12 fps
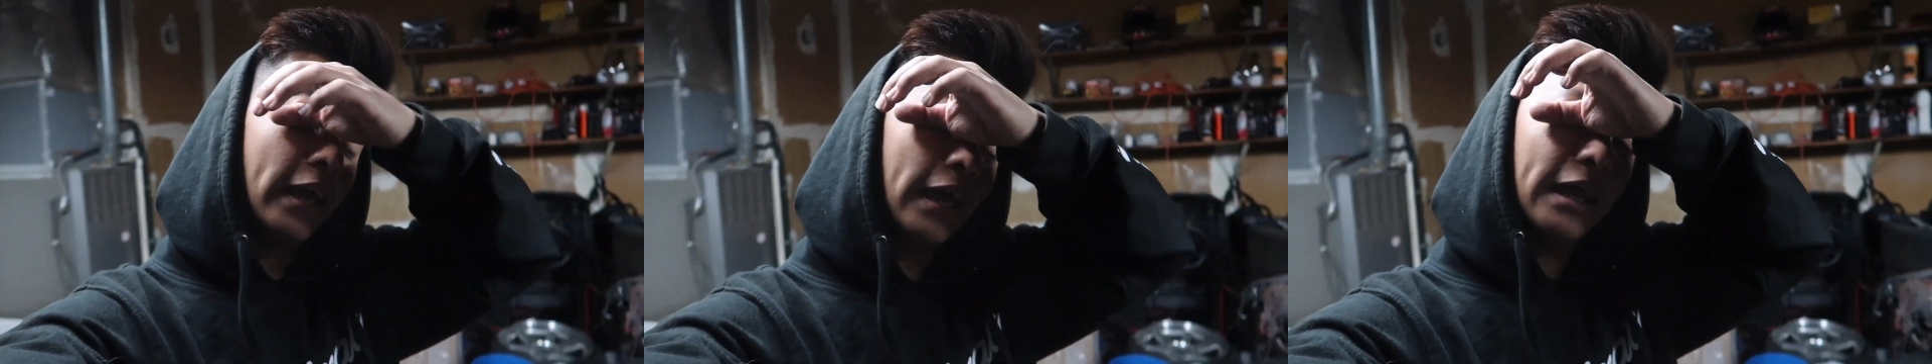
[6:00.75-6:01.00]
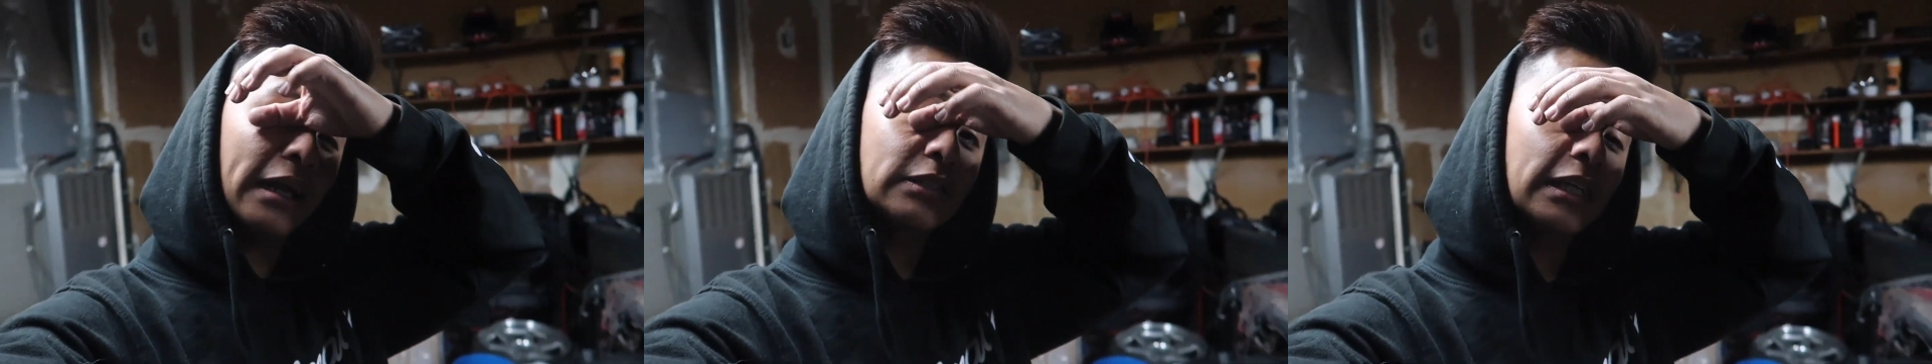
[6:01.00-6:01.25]

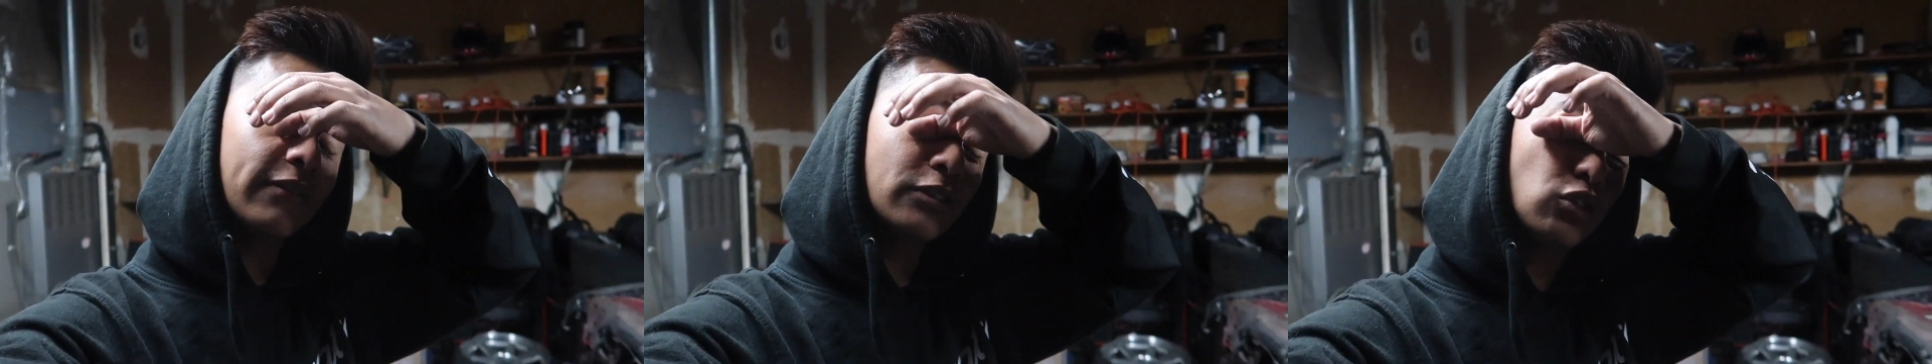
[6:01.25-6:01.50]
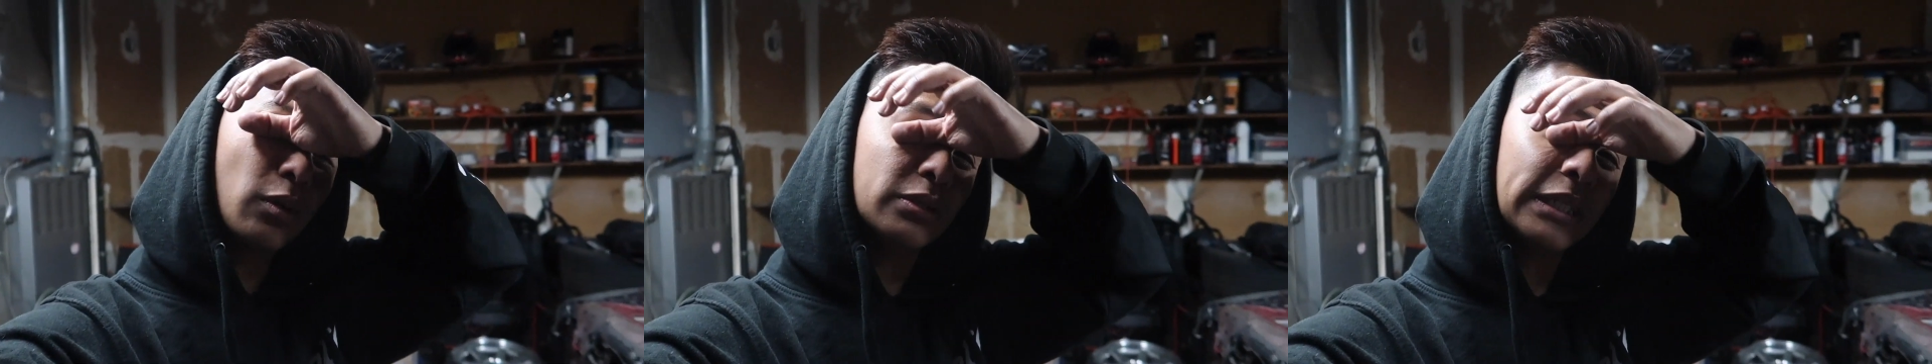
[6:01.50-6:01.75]
and I was
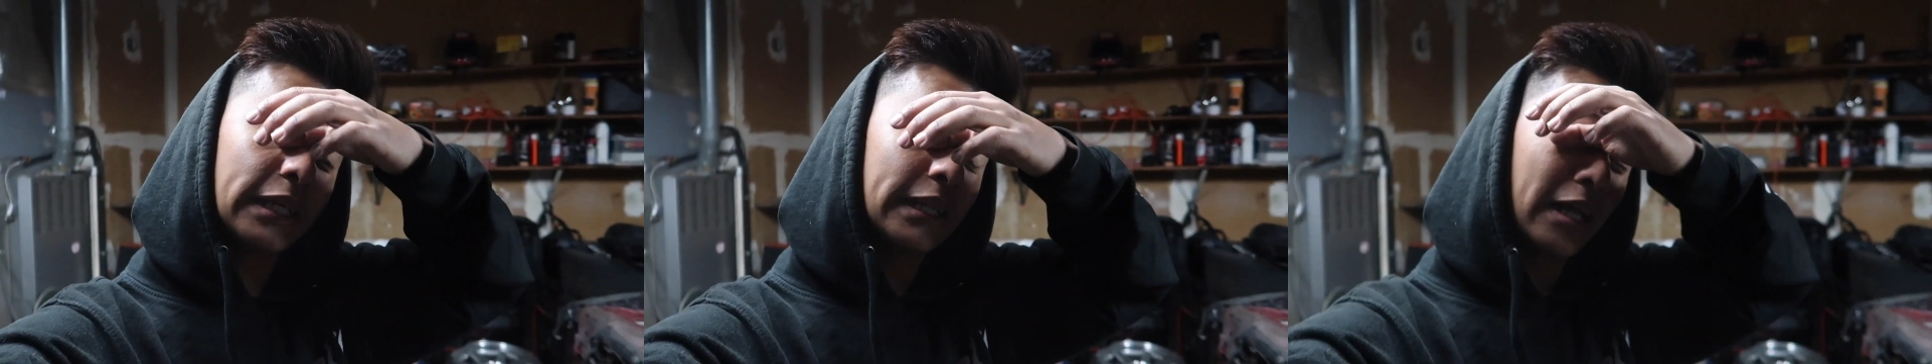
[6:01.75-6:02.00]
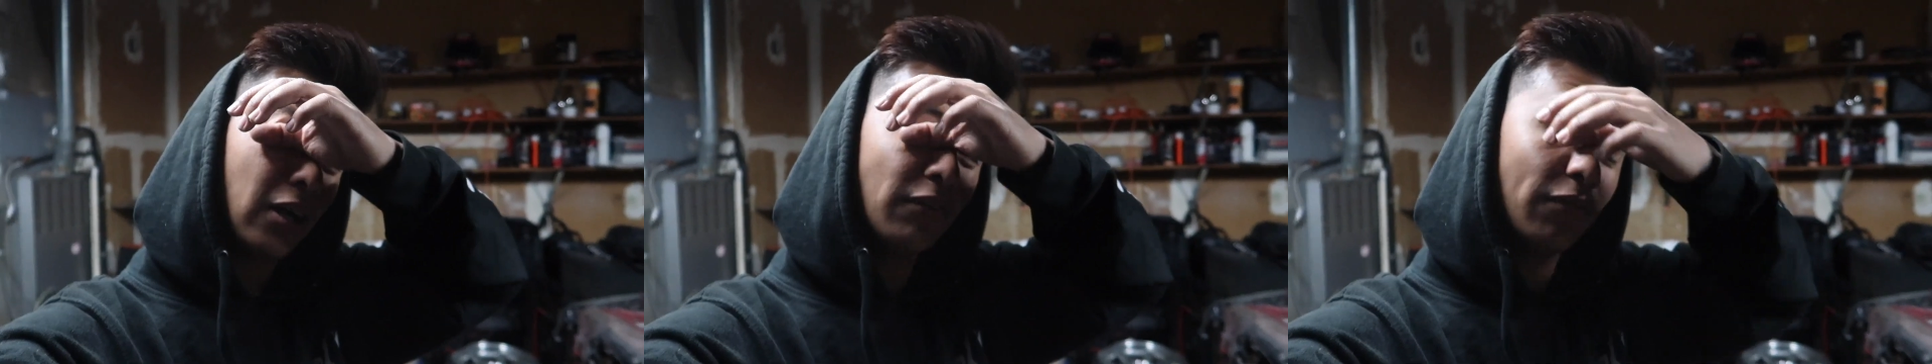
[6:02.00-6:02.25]
having trouble taking
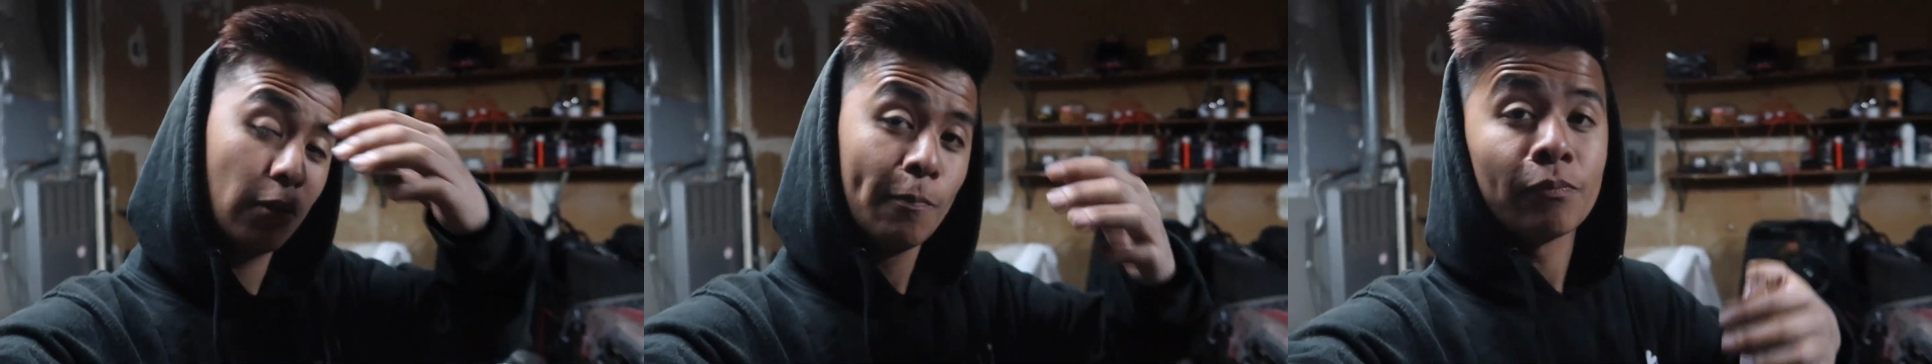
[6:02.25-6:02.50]
that off?